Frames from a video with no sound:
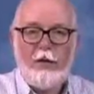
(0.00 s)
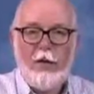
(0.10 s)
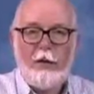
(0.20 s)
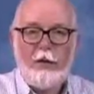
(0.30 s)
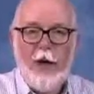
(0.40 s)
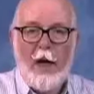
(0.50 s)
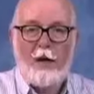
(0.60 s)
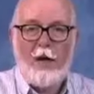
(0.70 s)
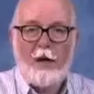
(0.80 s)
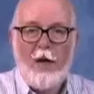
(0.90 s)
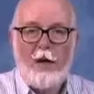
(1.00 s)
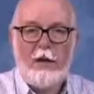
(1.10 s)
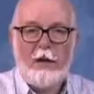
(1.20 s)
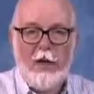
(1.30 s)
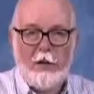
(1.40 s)
signifies a
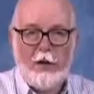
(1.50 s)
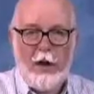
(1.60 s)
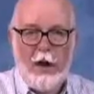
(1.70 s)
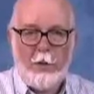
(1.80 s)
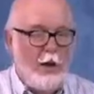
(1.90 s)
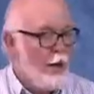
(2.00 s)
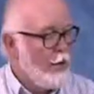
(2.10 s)
tenth of an f-stop.